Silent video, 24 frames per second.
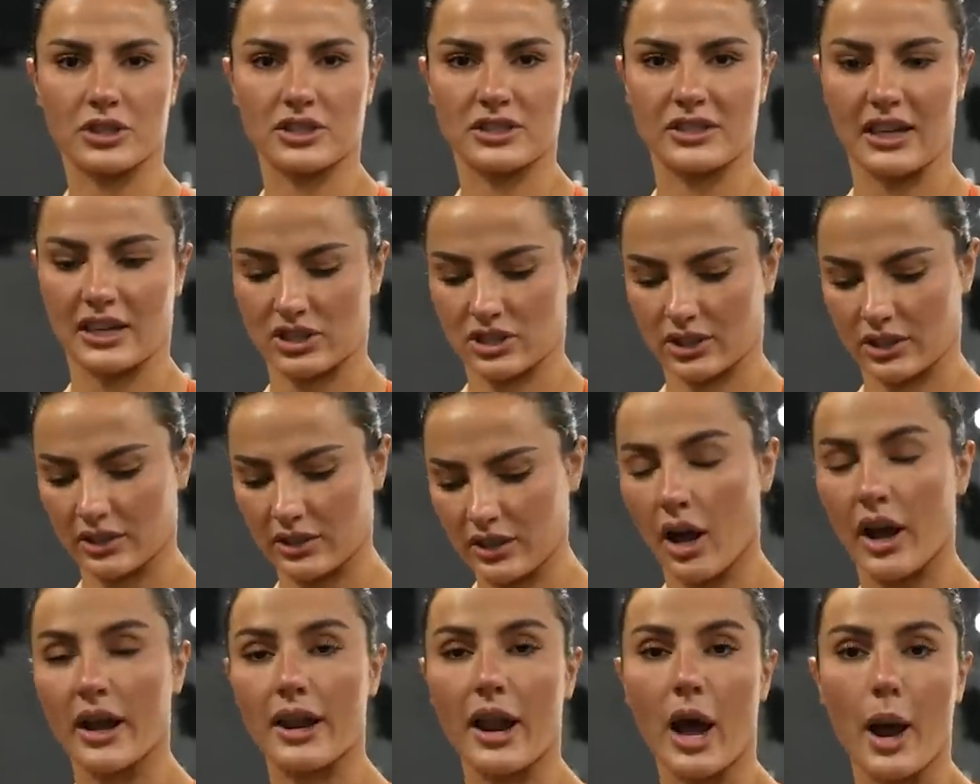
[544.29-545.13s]
session
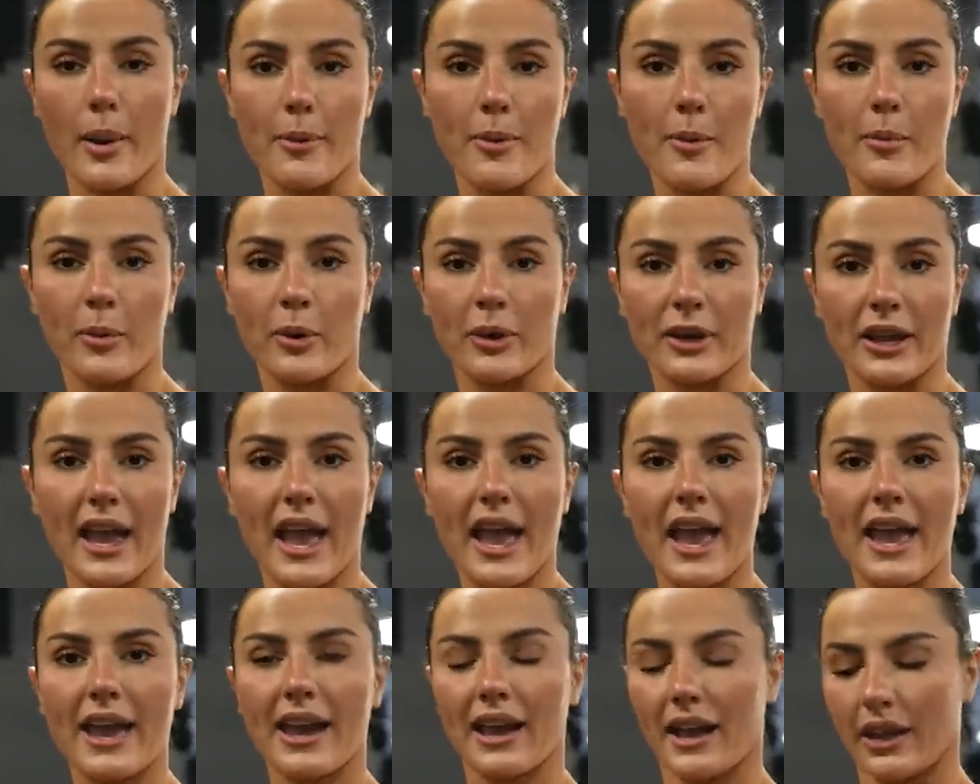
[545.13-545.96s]
are in upper body
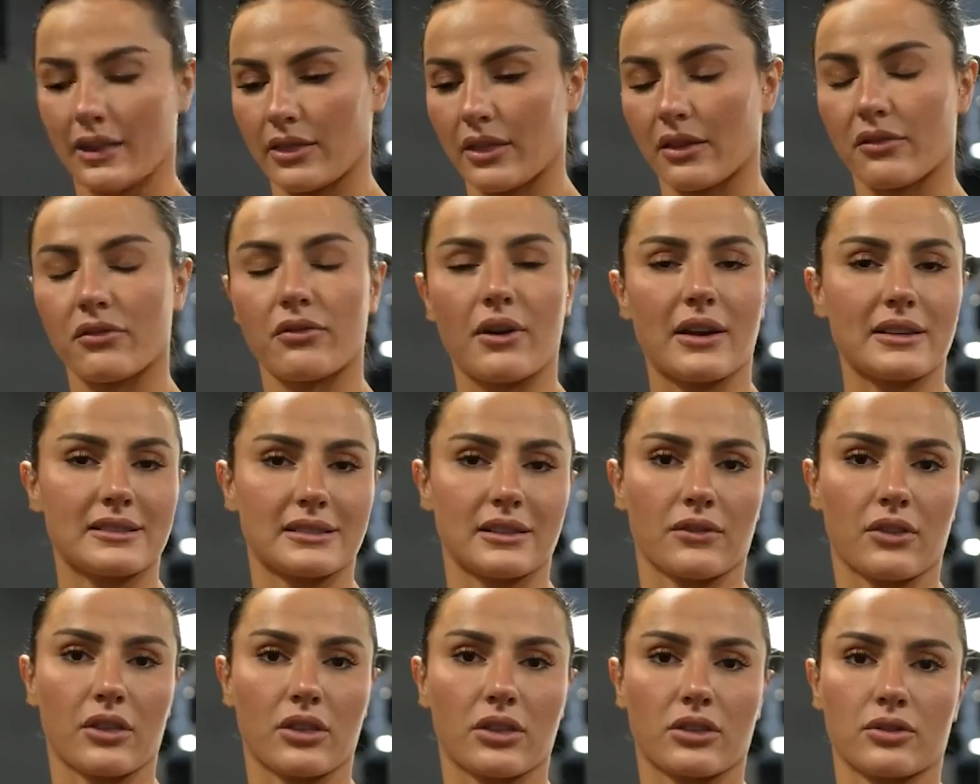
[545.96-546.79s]
A, and the rest
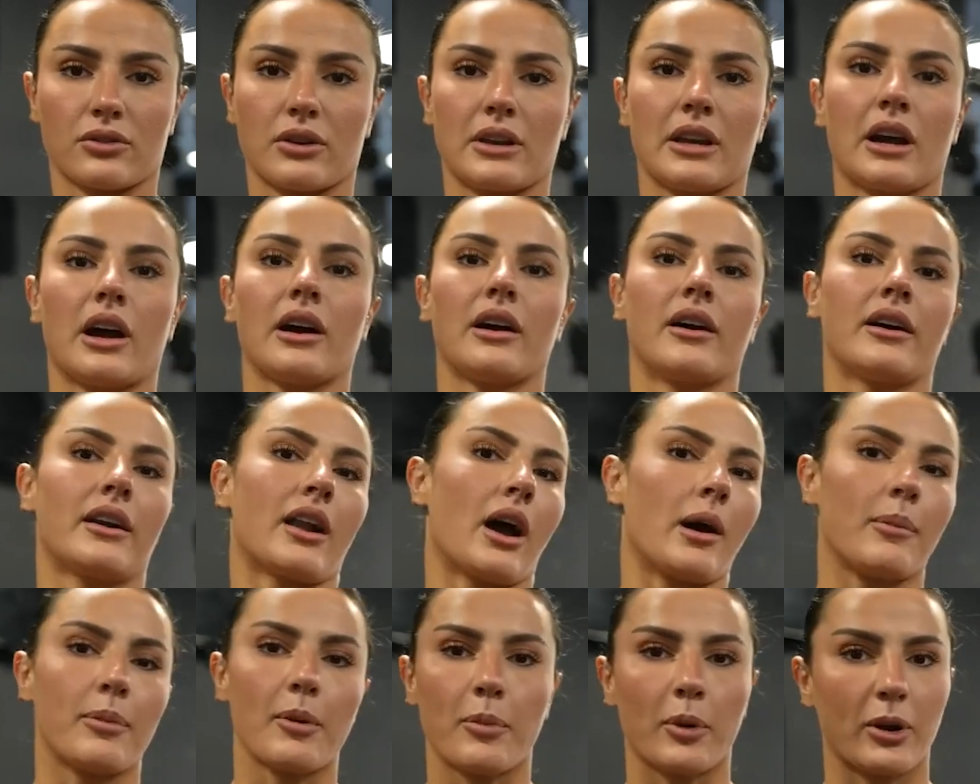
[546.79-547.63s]
of the 3 are in
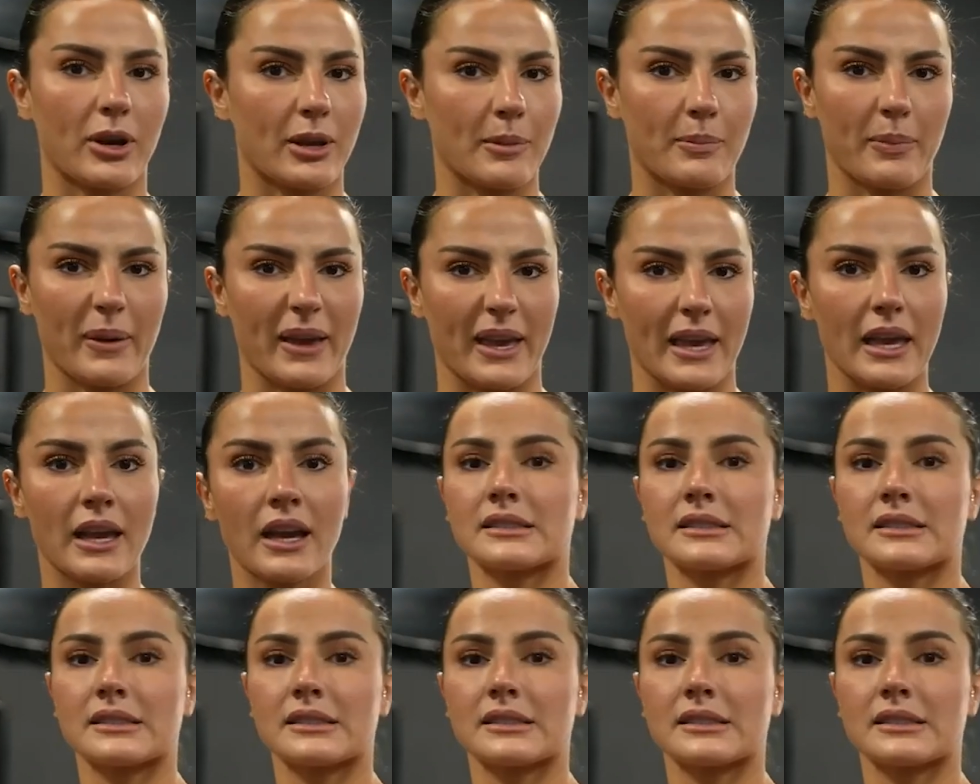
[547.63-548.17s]
upper body B.